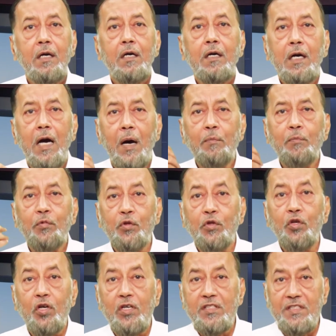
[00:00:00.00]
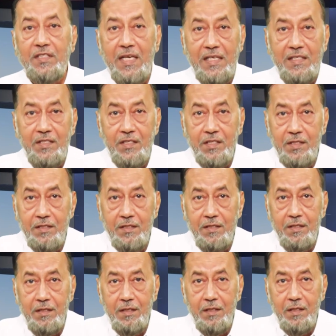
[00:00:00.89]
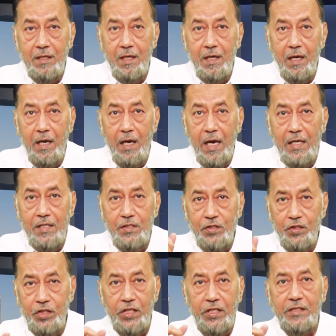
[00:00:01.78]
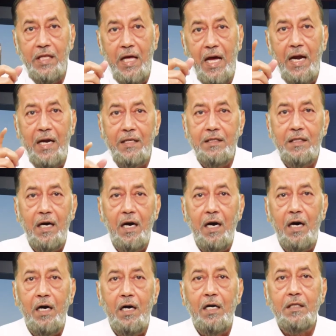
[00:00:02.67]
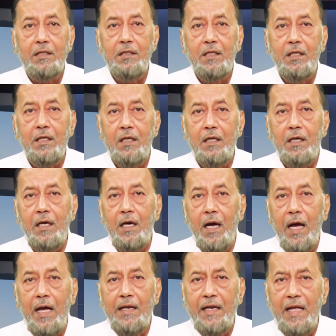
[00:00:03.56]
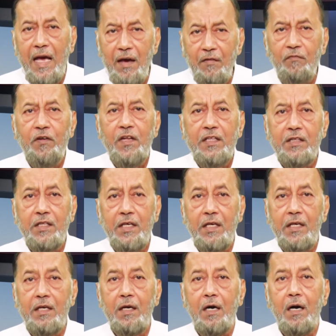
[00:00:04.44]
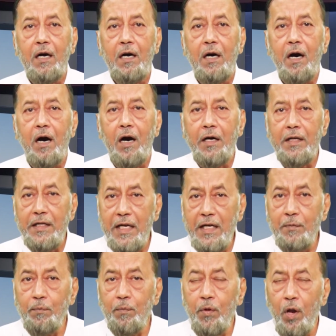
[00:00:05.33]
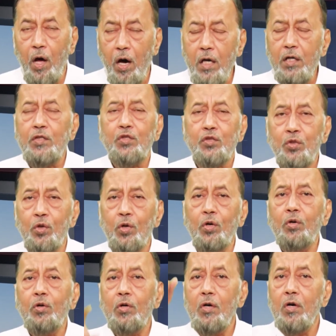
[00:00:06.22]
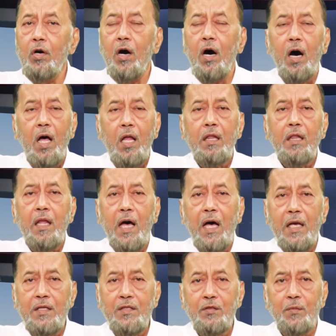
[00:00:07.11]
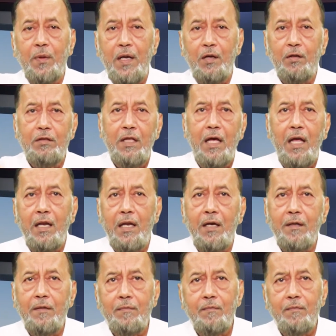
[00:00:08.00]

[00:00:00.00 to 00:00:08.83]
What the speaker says: Come to your senses and see that the earth and everything on it belongs to Allah subhanahu wa ta'ala.